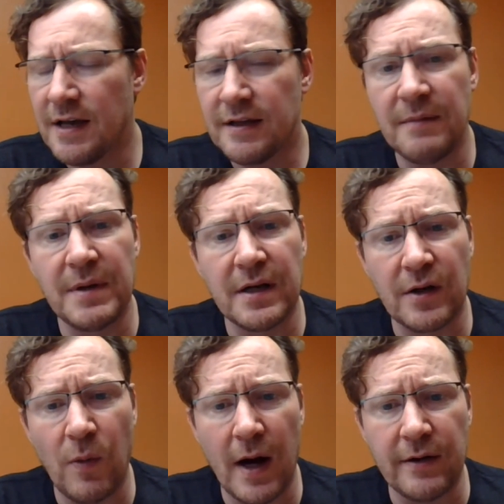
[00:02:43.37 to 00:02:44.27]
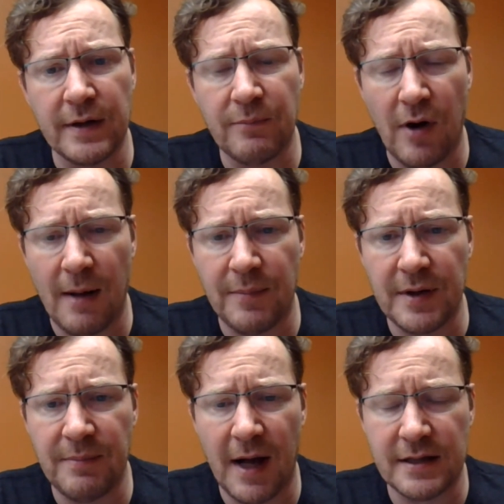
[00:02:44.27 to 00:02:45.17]
They've been acquiring
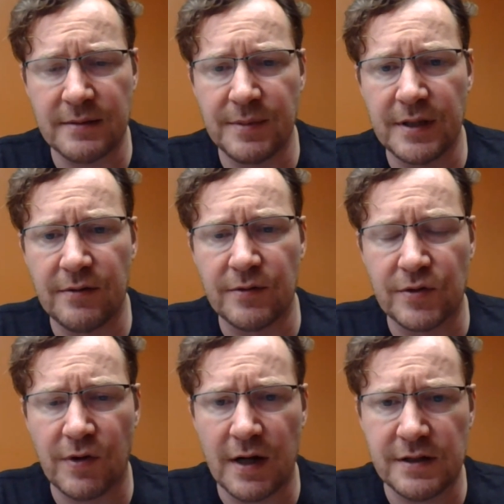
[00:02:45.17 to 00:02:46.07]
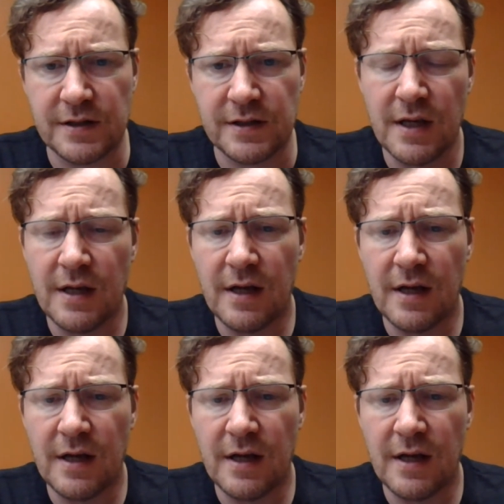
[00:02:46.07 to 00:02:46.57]
property possibly through trusts,